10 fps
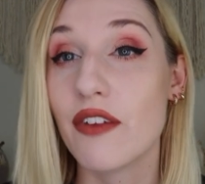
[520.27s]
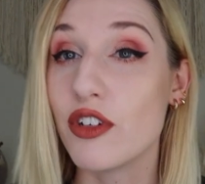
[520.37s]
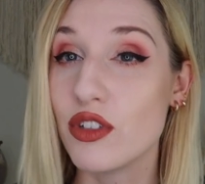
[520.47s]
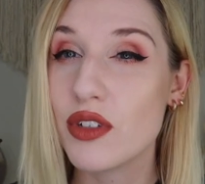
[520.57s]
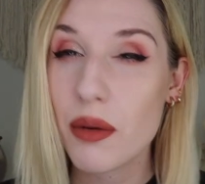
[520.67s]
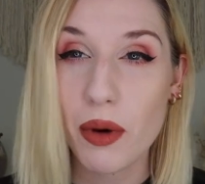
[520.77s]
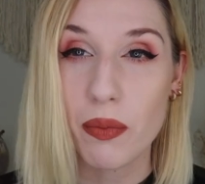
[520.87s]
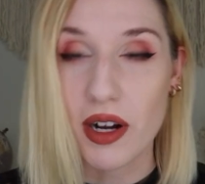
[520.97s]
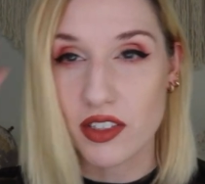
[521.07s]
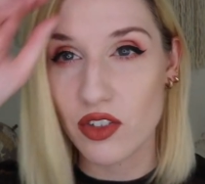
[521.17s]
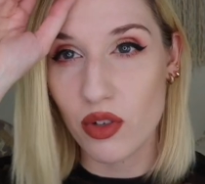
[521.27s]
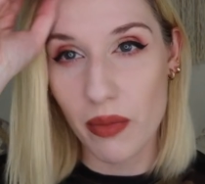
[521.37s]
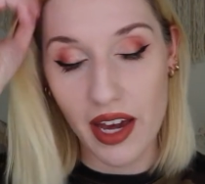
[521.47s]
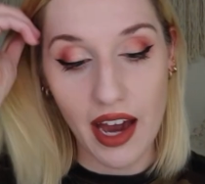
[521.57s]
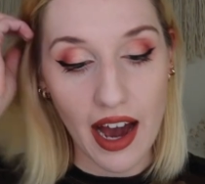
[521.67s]
if you do get both boxes, you
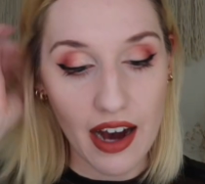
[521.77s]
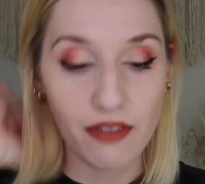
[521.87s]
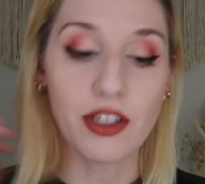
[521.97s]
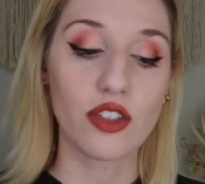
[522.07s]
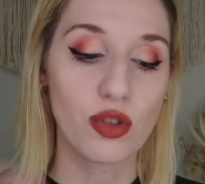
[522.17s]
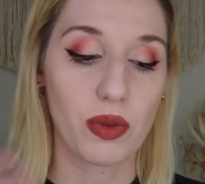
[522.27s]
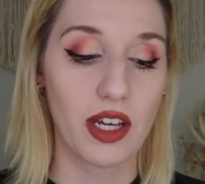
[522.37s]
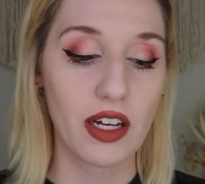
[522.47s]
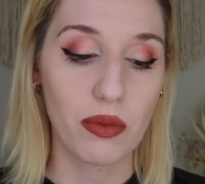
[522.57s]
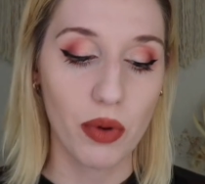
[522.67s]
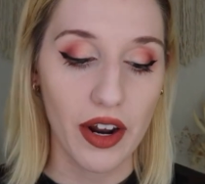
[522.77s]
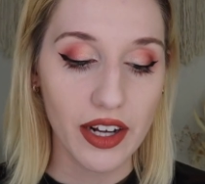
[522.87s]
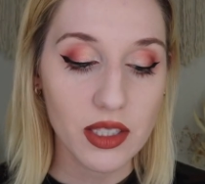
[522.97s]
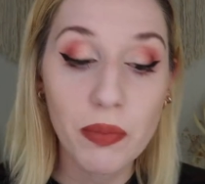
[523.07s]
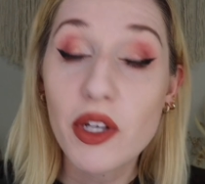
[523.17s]
may have like duplicated products,